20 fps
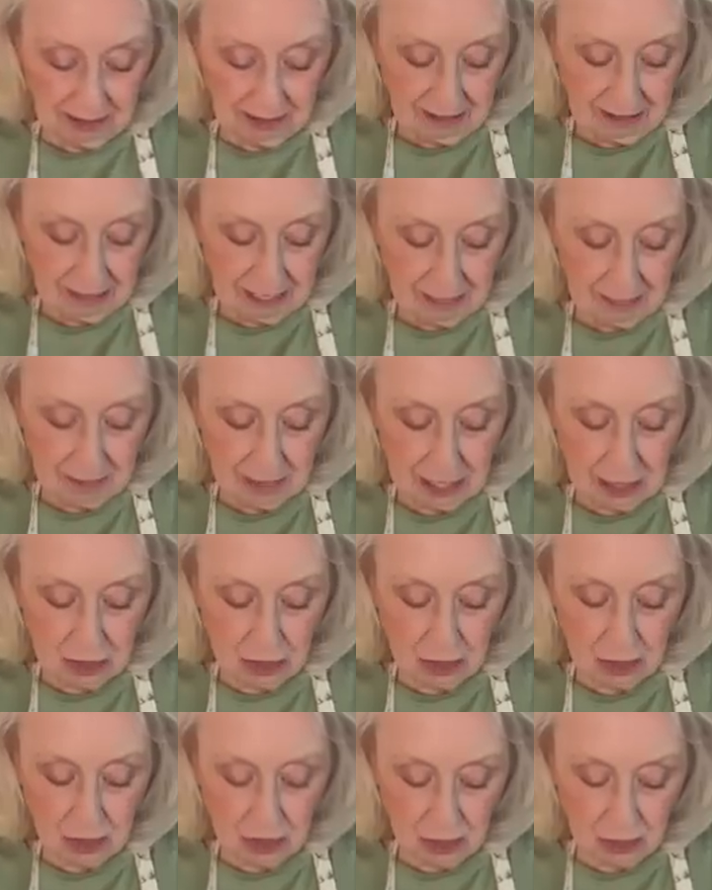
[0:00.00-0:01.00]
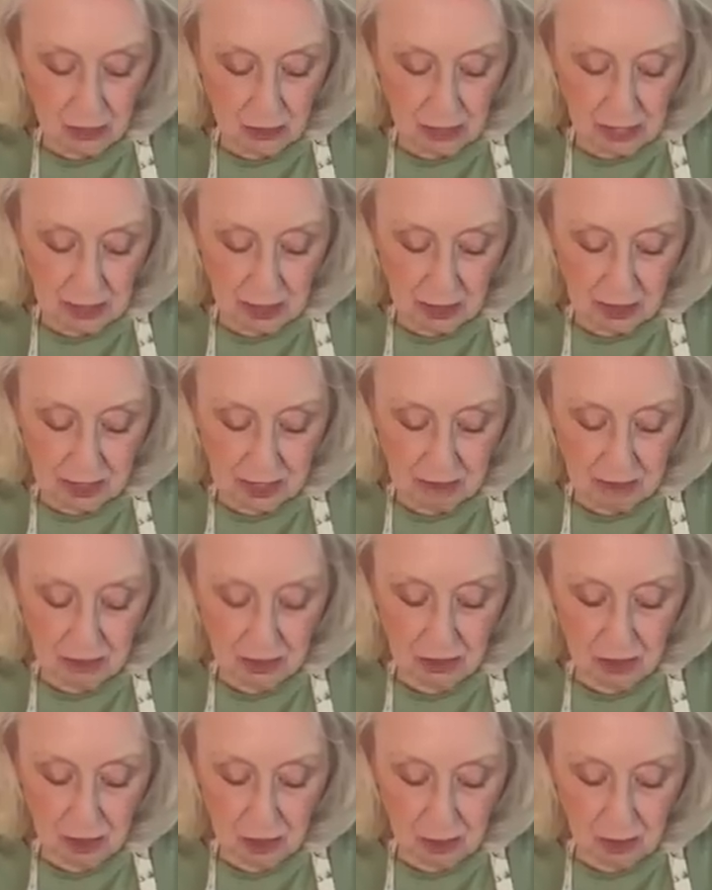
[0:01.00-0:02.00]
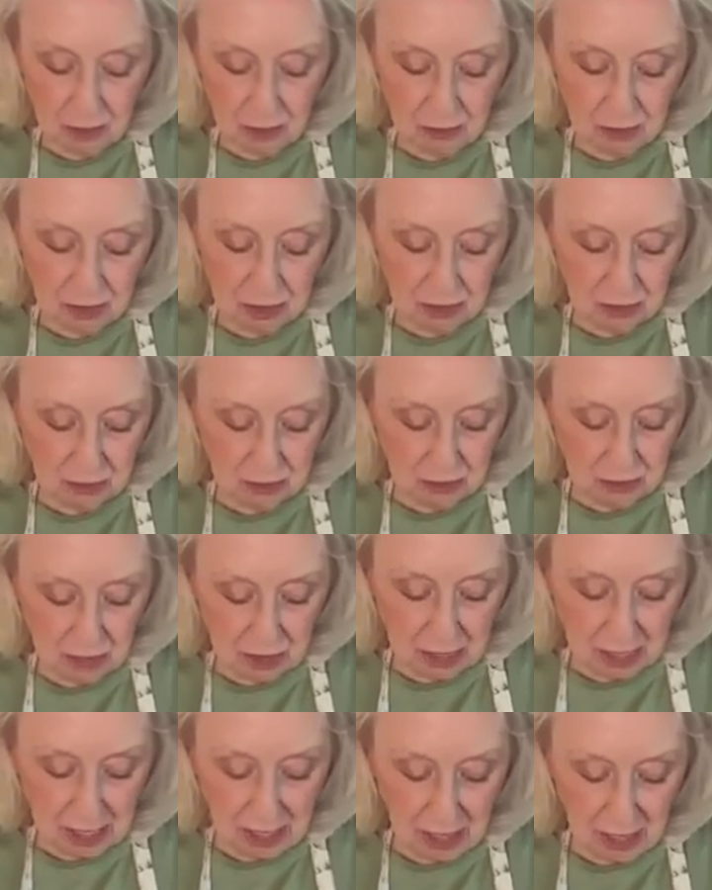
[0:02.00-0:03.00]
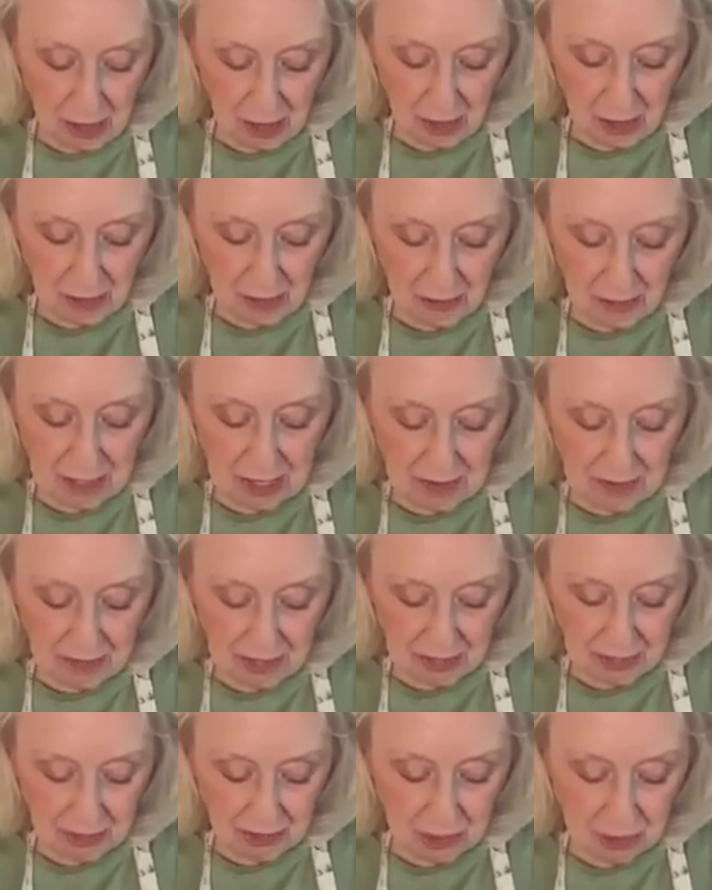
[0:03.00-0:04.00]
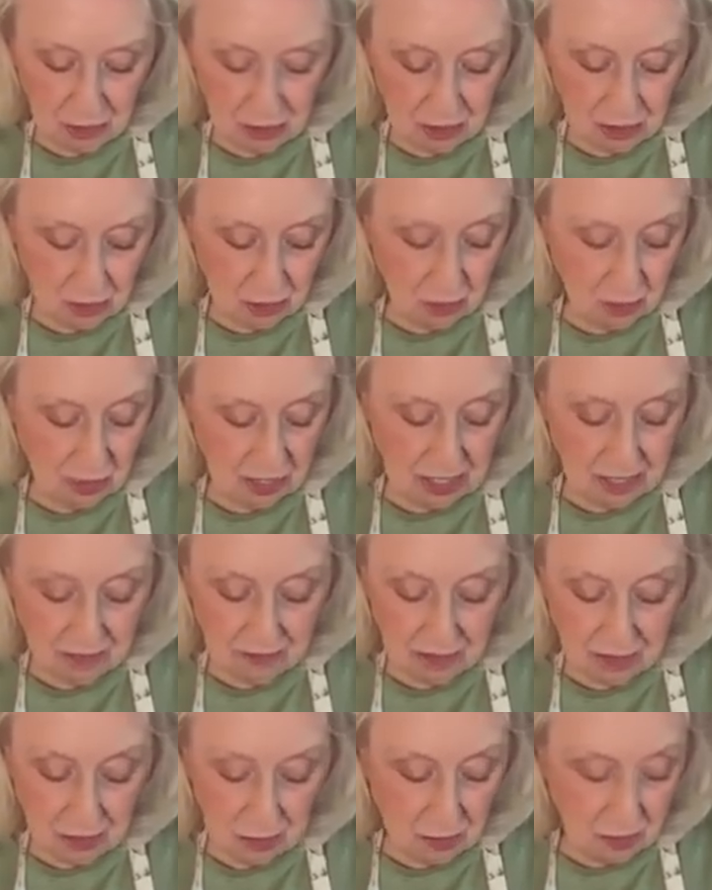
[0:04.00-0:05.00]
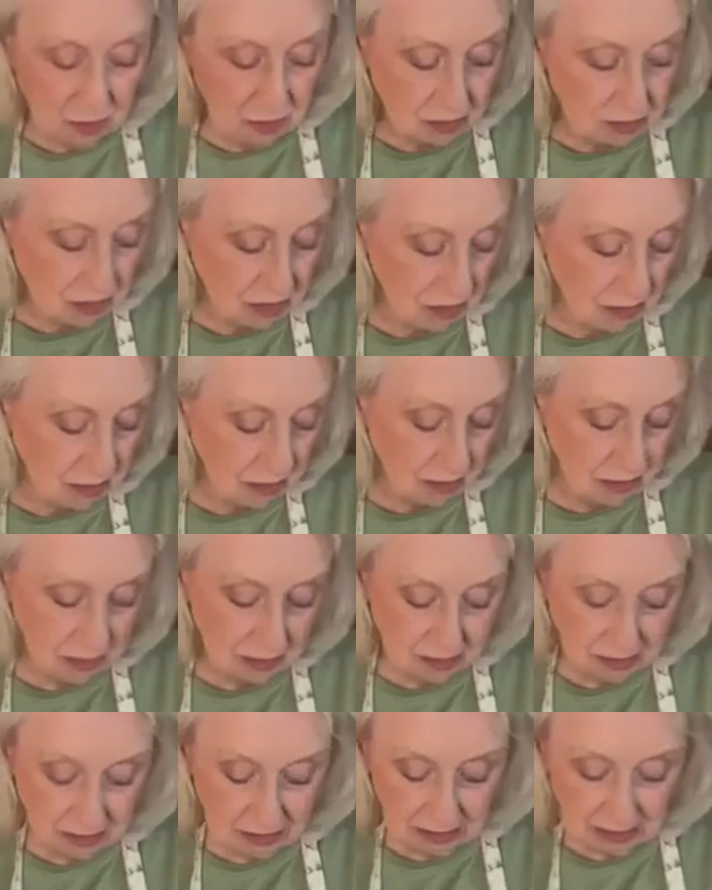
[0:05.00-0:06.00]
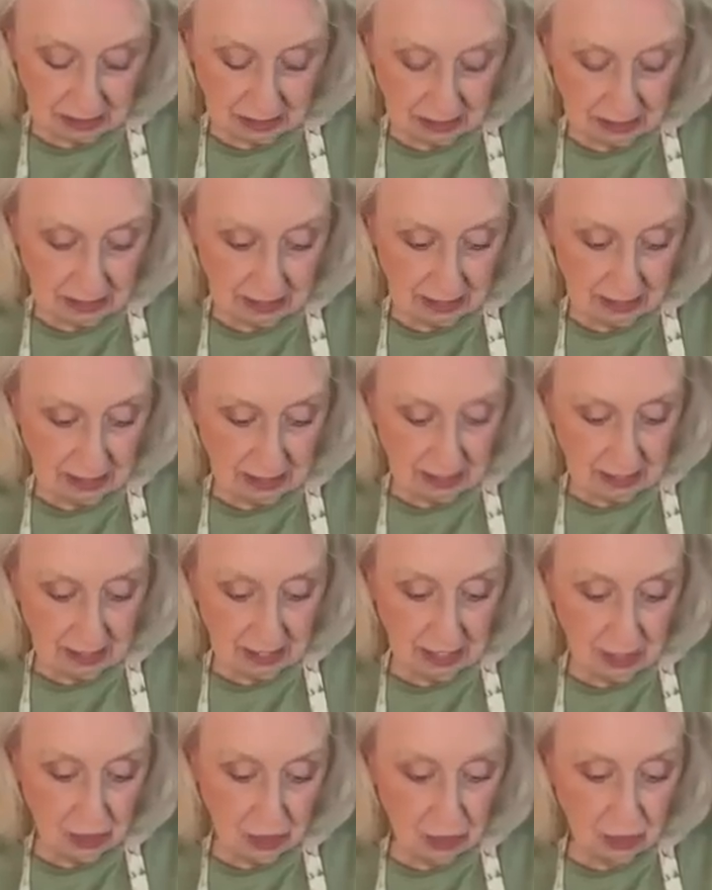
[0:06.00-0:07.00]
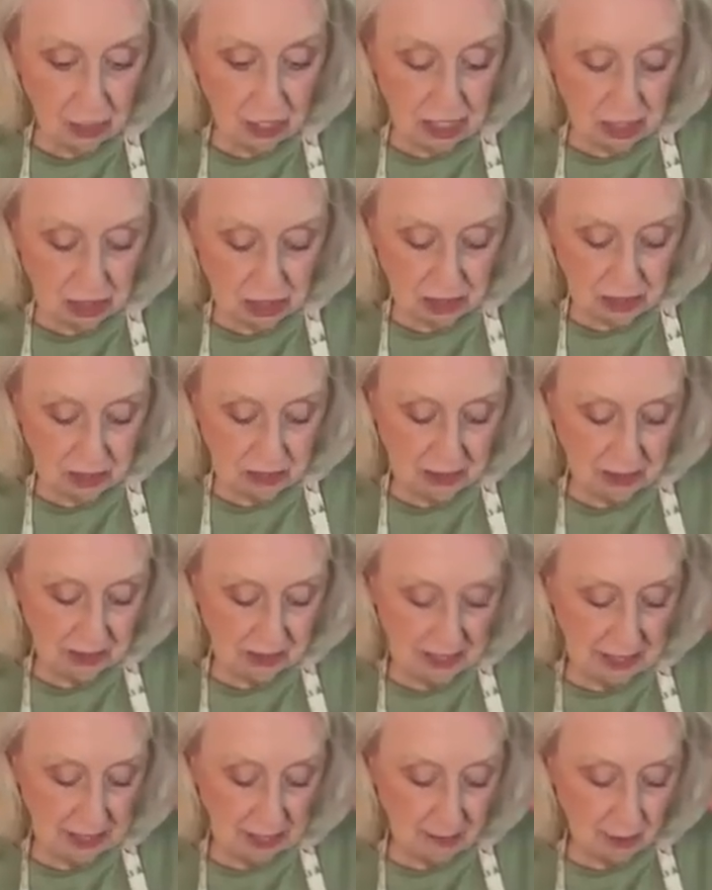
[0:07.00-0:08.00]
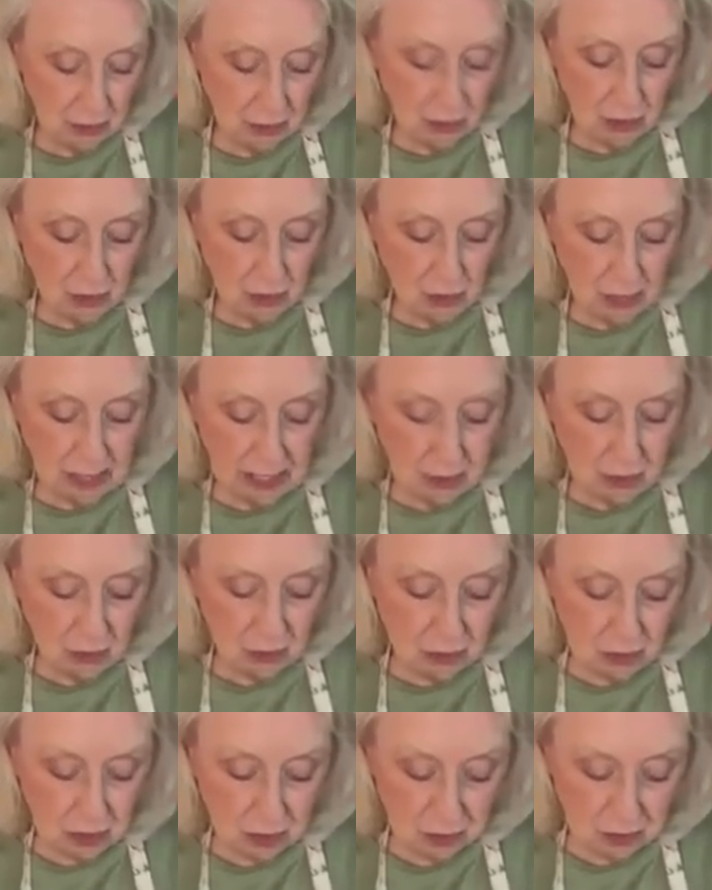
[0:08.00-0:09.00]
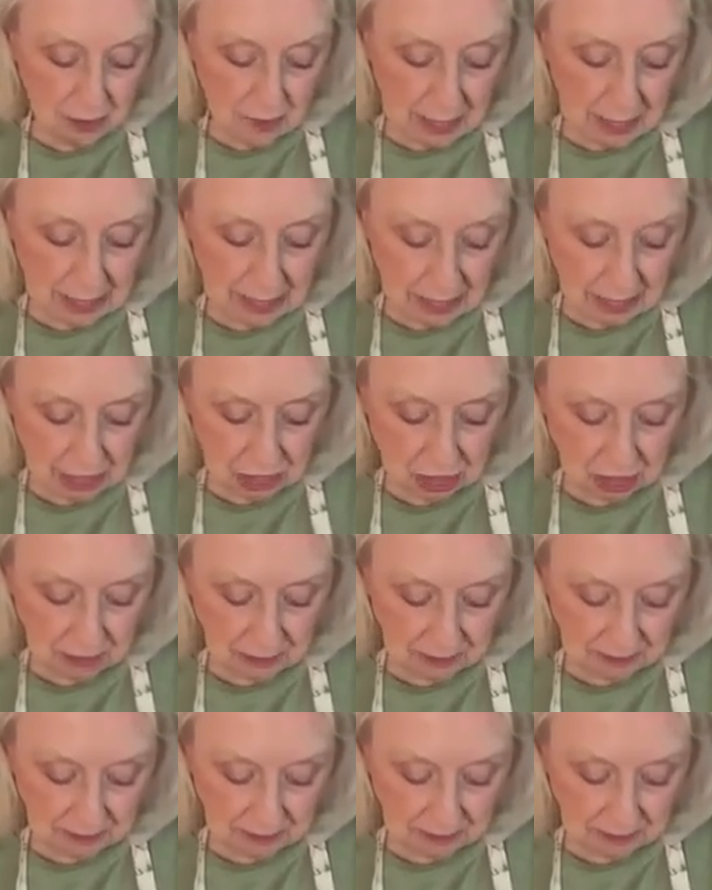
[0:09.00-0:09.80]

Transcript: That means you can do whatever you want to in there. You can do whatever you want to in your kitchen. And I'm going to do what I want to in my kitchen.